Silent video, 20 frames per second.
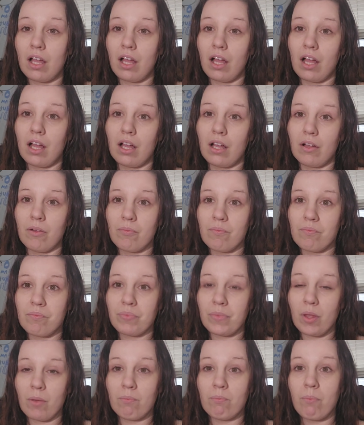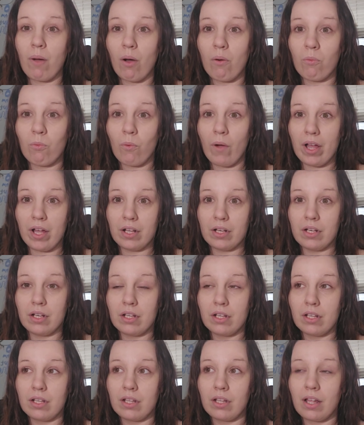But
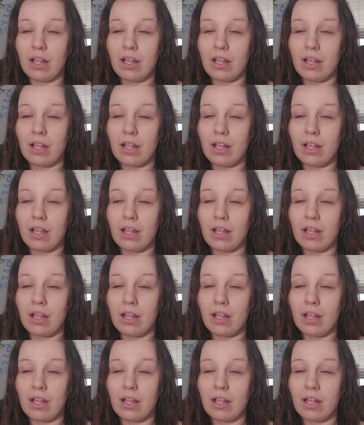when